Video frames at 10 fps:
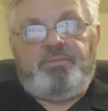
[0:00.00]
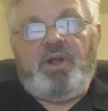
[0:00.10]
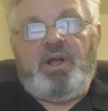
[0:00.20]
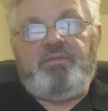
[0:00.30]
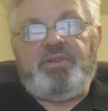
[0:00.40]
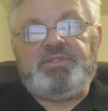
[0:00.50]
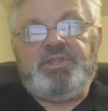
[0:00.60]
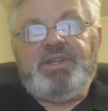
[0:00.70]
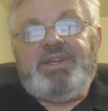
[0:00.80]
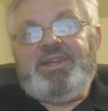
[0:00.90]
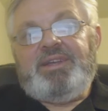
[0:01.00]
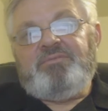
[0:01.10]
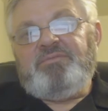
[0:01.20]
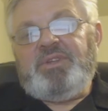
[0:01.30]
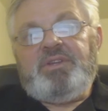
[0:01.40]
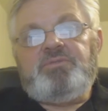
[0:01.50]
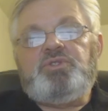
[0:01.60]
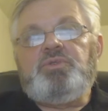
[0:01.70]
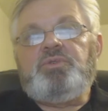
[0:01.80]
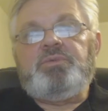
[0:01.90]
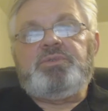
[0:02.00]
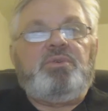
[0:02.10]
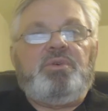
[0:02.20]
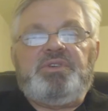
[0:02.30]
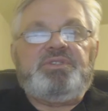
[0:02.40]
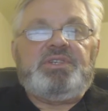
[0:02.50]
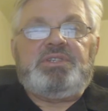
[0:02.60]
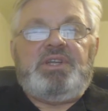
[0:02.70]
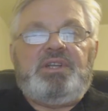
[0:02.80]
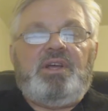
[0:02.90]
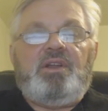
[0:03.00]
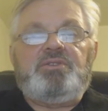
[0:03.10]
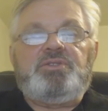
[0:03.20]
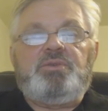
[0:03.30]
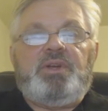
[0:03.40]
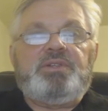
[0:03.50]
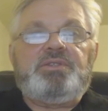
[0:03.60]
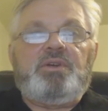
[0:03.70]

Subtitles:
profits. And in June it was $268 US.